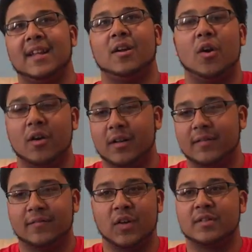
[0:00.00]
that
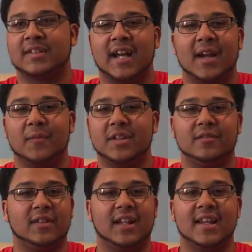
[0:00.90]
hard first time when
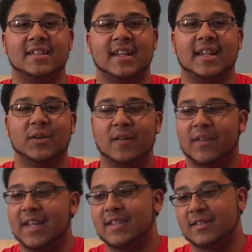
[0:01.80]
you realize that you
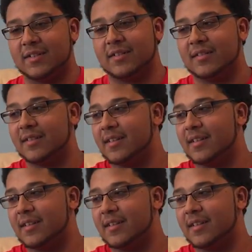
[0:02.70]
have cancer,